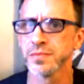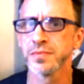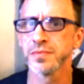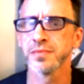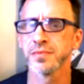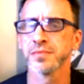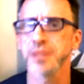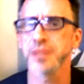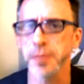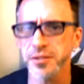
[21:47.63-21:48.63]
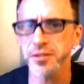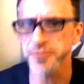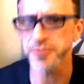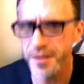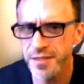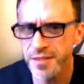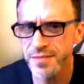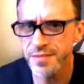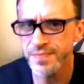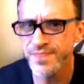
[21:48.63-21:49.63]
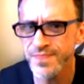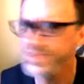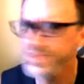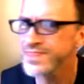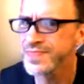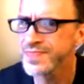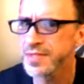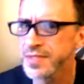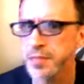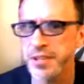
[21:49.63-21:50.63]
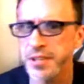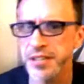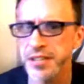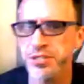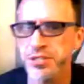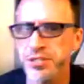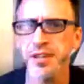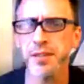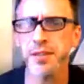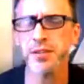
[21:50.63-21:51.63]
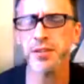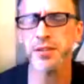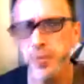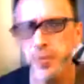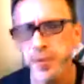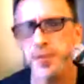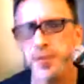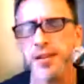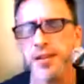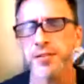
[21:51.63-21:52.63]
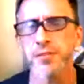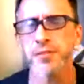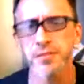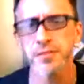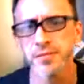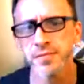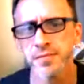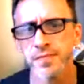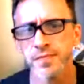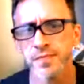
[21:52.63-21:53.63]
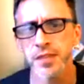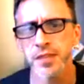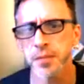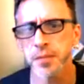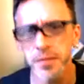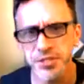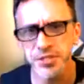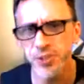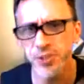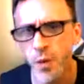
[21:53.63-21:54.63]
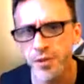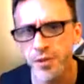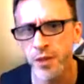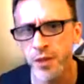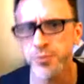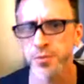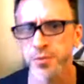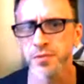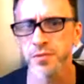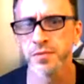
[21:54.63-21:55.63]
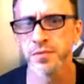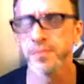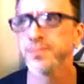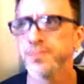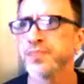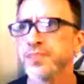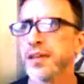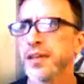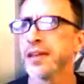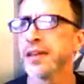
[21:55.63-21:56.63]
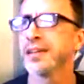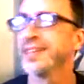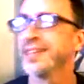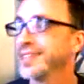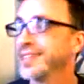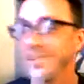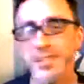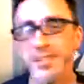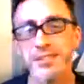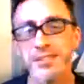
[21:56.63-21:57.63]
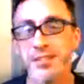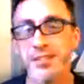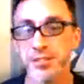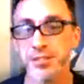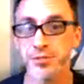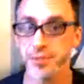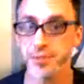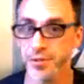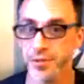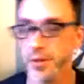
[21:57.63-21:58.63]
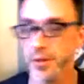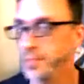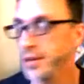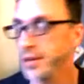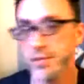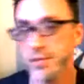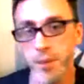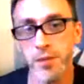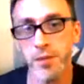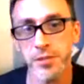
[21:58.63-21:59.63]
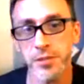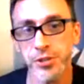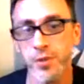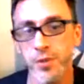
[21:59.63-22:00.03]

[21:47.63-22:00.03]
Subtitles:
like, about to fuck, the implications of that, I mean, are so fucking unethical. And it made me so uncomfortable. And I said this as a, made it part of my joke